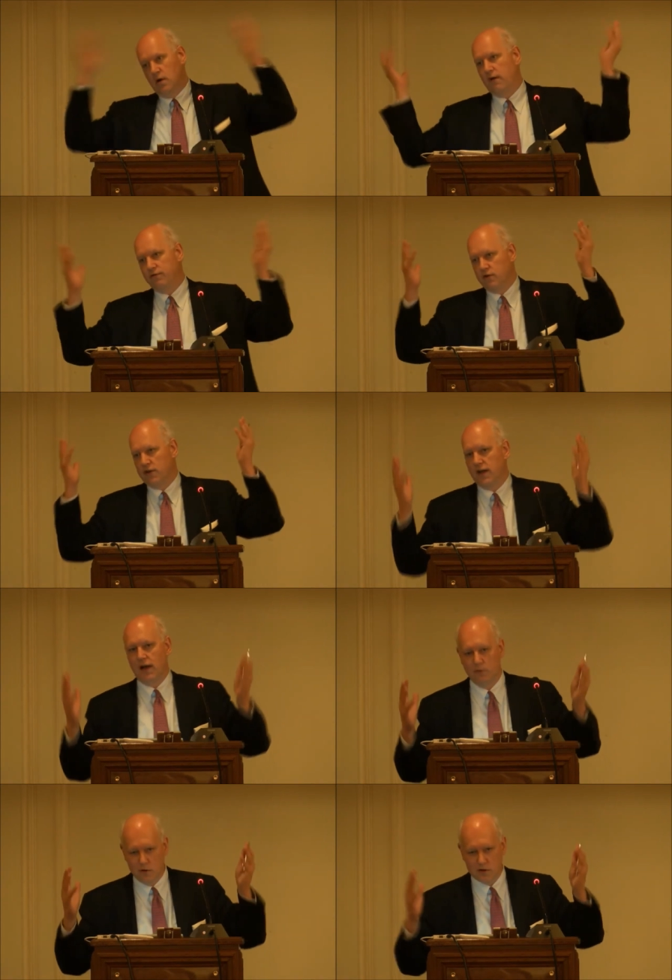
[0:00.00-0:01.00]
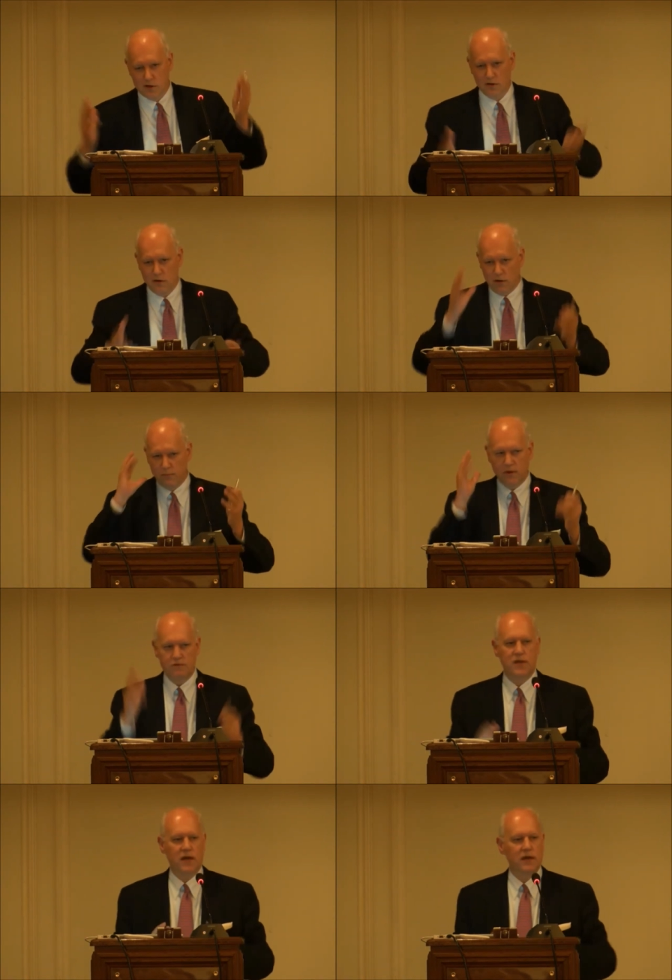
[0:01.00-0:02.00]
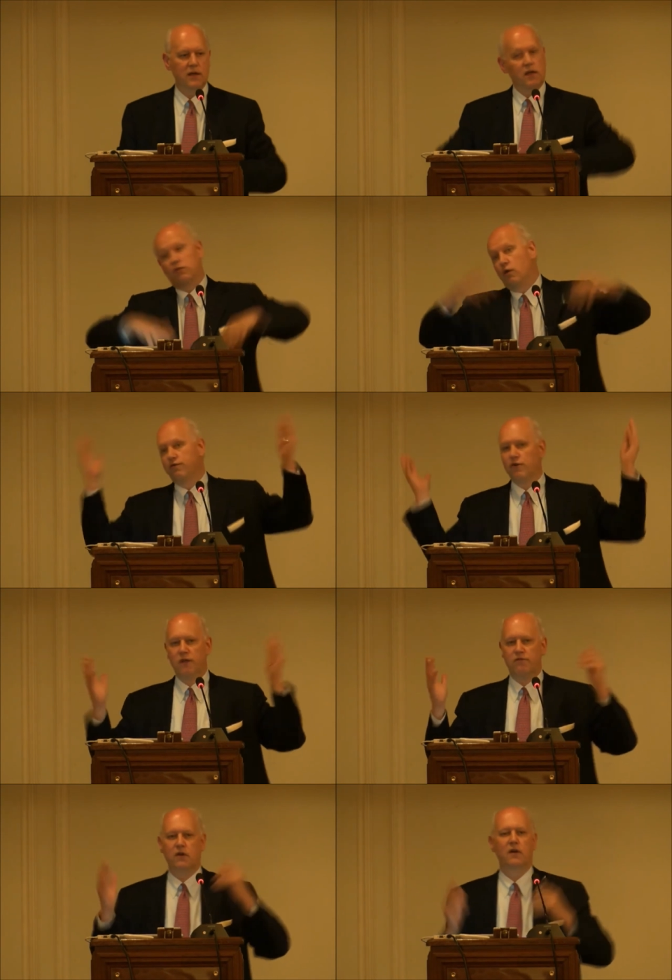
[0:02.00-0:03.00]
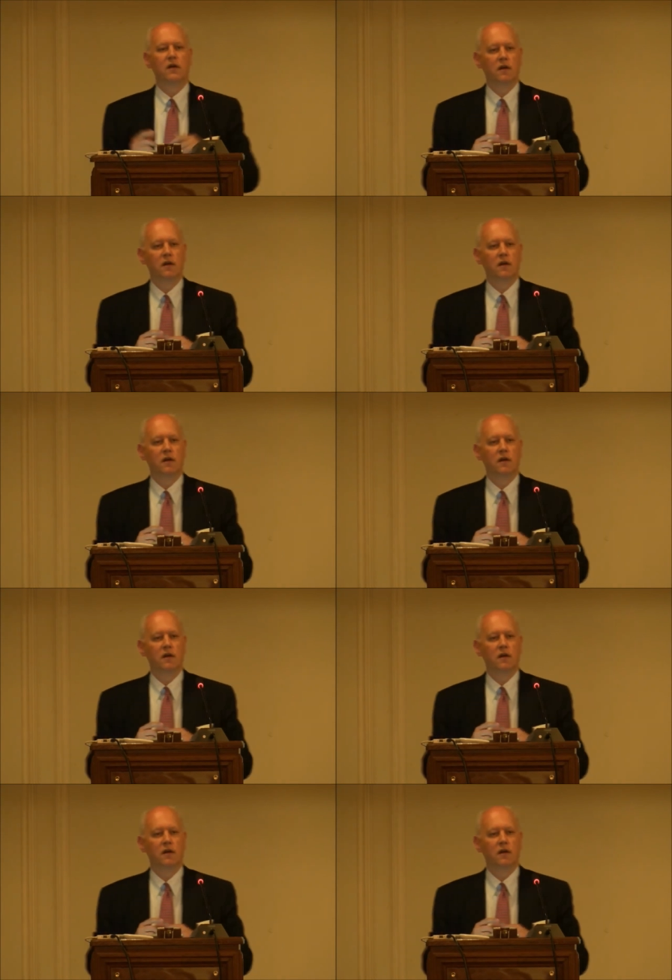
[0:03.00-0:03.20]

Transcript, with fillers: after 10 hours, you know, and a bit of sake, they talk forever.